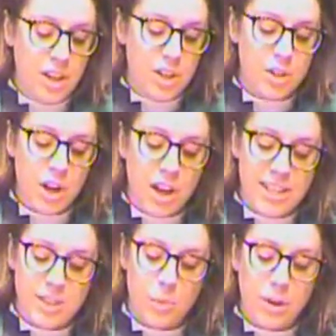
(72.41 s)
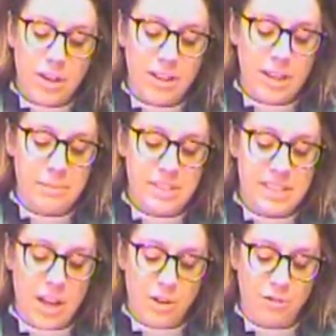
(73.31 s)
trying to will
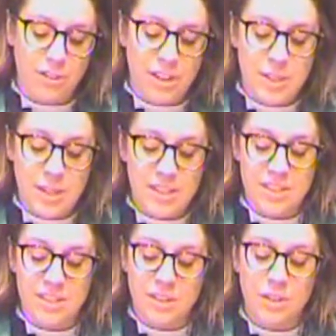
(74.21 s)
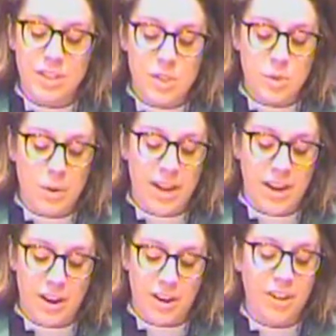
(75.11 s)
himself into a stillness
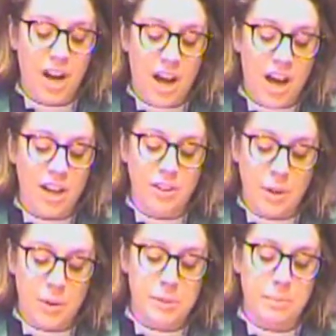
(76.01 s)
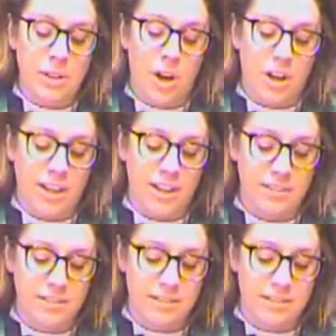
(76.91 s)
where God goes belonging.